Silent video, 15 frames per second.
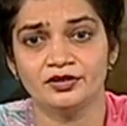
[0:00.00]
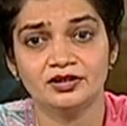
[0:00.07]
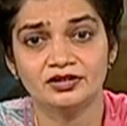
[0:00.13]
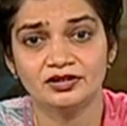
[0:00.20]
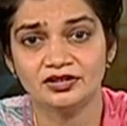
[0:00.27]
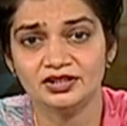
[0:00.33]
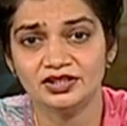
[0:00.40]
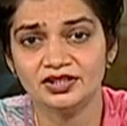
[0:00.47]

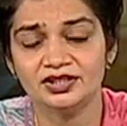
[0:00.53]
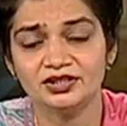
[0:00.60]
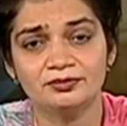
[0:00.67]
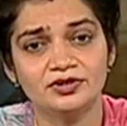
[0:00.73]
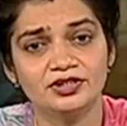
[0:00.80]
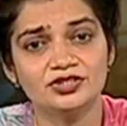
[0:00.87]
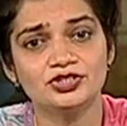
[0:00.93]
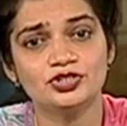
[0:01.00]
The need
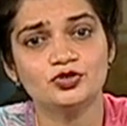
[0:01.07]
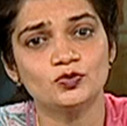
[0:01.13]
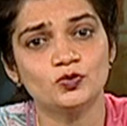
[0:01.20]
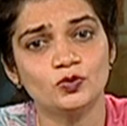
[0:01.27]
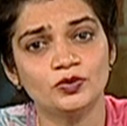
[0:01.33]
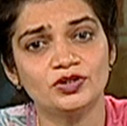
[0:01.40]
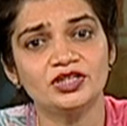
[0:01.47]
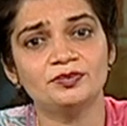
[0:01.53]
emerges
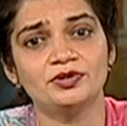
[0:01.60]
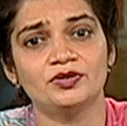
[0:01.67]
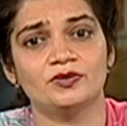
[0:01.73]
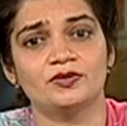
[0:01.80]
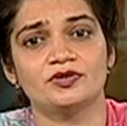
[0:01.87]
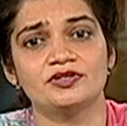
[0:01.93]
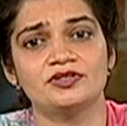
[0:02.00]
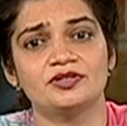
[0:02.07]
only
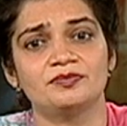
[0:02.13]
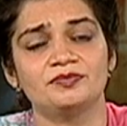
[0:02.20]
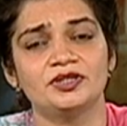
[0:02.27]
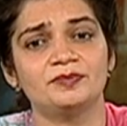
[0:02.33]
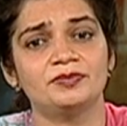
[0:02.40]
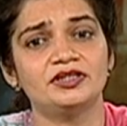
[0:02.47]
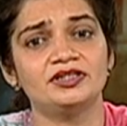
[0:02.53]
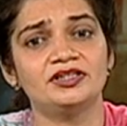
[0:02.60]
because
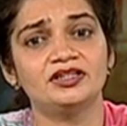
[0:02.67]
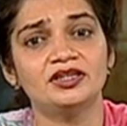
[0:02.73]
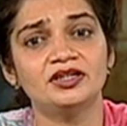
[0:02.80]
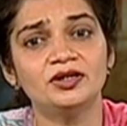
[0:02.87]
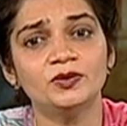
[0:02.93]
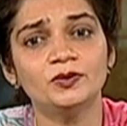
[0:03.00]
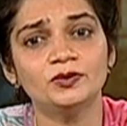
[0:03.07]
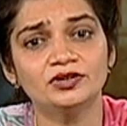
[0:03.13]
people
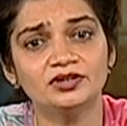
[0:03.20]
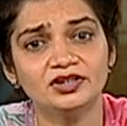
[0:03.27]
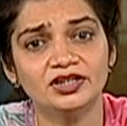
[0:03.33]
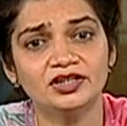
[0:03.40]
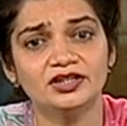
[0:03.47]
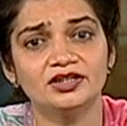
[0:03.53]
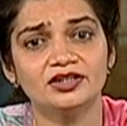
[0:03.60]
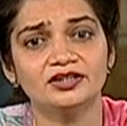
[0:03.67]
tend to
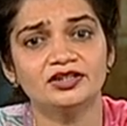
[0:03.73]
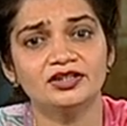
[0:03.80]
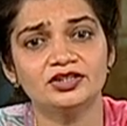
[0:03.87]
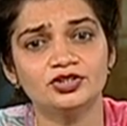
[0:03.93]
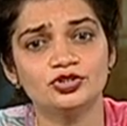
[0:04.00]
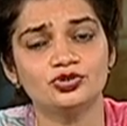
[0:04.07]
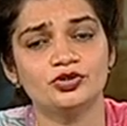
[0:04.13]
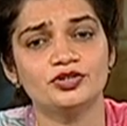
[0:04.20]
think
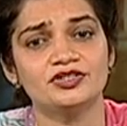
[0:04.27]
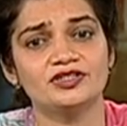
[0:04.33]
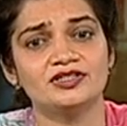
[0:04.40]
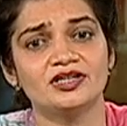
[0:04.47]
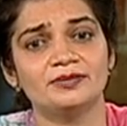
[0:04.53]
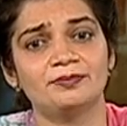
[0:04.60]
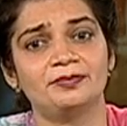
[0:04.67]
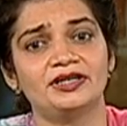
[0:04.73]
their choices
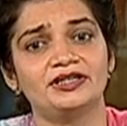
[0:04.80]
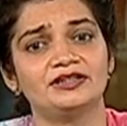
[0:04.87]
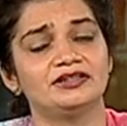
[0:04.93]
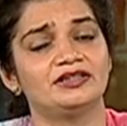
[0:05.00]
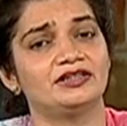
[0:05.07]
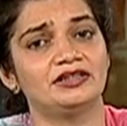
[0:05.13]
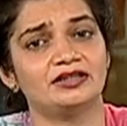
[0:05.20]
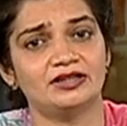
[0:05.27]
are better
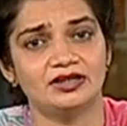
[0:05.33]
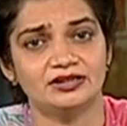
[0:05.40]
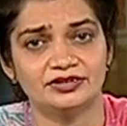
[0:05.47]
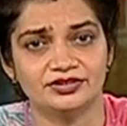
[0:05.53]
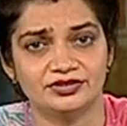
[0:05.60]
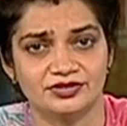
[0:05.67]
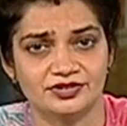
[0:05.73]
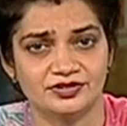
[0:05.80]
than
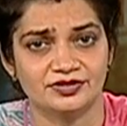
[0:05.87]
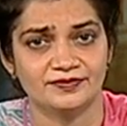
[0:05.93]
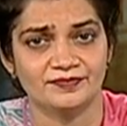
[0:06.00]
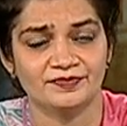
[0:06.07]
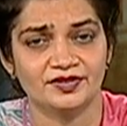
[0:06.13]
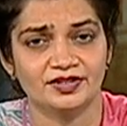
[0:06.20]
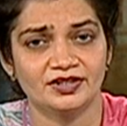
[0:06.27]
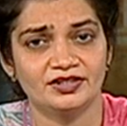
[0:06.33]
others
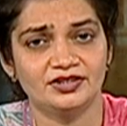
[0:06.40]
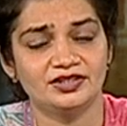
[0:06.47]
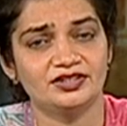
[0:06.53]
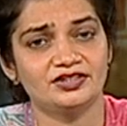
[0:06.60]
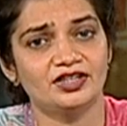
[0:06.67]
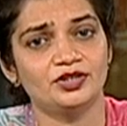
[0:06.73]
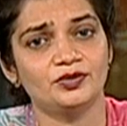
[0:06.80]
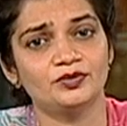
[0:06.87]
and they
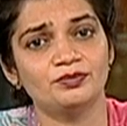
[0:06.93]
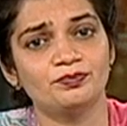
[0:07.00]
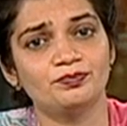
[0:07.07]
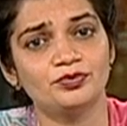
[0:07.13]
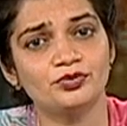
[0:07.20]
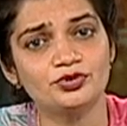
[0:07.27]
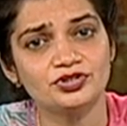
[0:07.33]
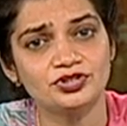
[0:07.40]
try to
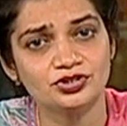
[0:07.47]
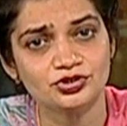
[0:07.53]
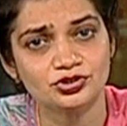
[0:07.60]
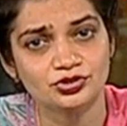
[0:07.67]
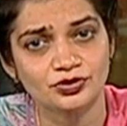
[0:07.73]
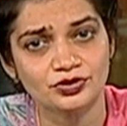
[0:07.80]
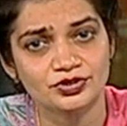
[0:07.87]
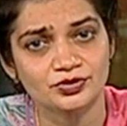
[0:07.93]
impose their
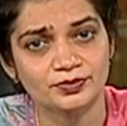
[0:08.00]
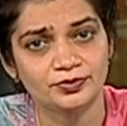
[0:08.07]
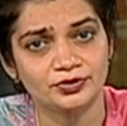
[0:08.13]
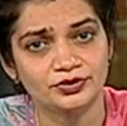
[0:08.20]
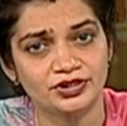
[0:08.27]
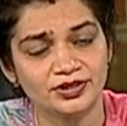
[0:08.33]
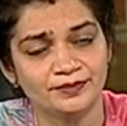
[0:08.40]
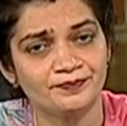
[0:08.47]
choice
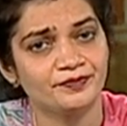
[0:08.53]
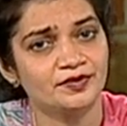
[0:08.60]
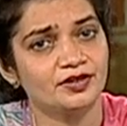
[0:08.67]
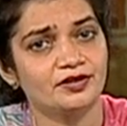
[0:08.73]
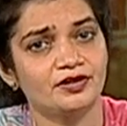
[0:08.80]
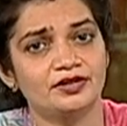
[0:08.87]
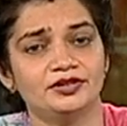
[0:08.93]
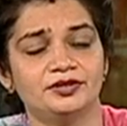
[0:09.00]
upon the
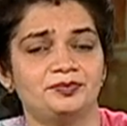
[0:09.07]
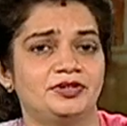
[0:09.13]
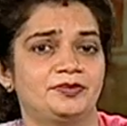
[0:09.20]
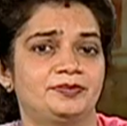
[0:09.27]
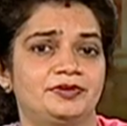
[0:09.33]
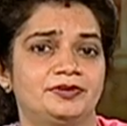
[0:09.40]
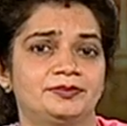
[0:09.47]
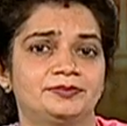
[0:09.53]
other
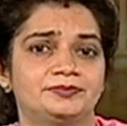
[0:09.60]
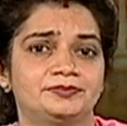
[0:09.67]
people.